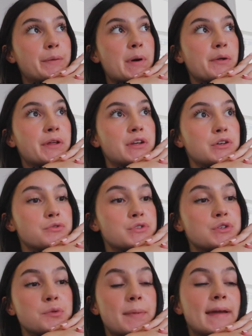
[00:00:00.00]
about like
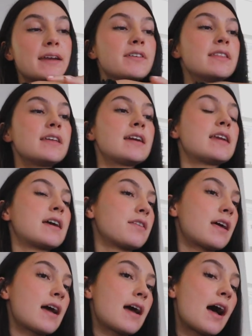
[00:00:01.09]
YouTube and everything and how
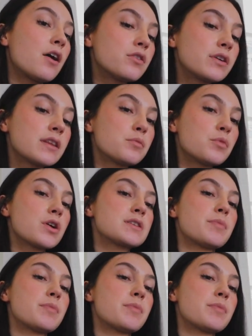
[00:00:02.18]
the algorithm works,